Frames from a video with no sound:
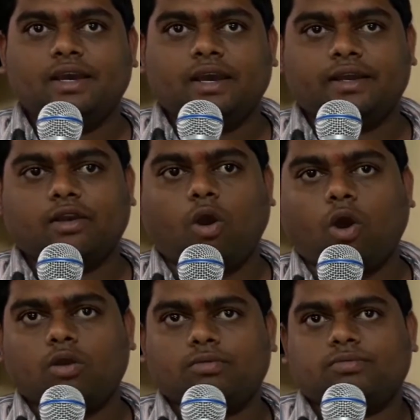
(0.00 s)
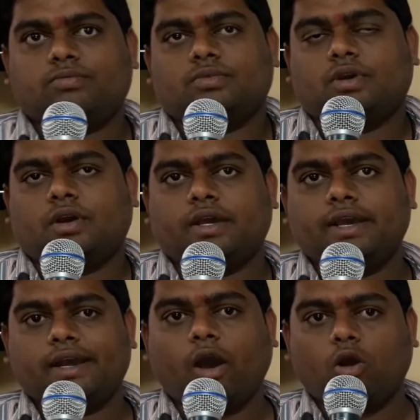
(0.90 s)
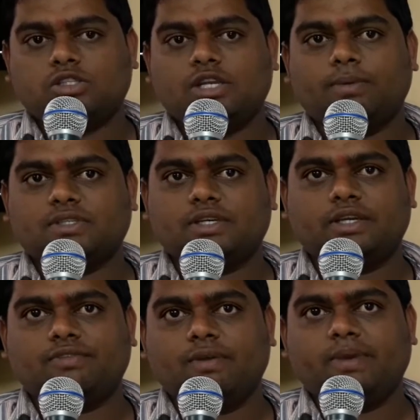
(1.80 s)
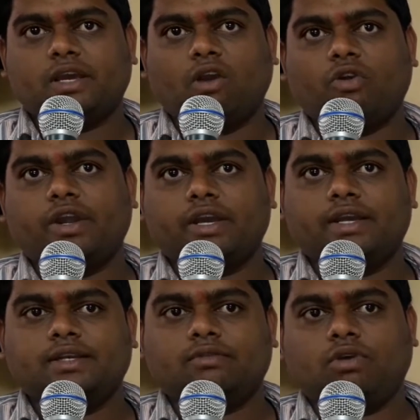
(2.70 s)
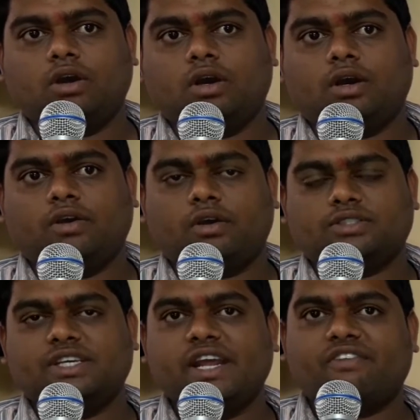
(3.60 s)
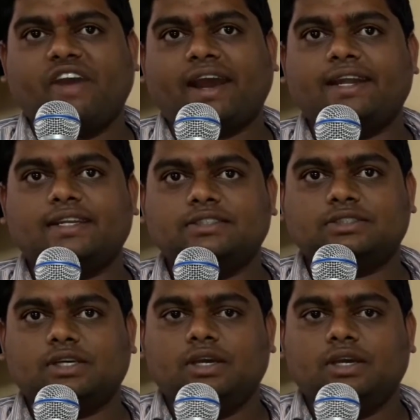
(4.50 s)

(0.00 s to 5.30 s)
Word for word: In all uh, here all syllabus it will be covered in uh, senior faculties.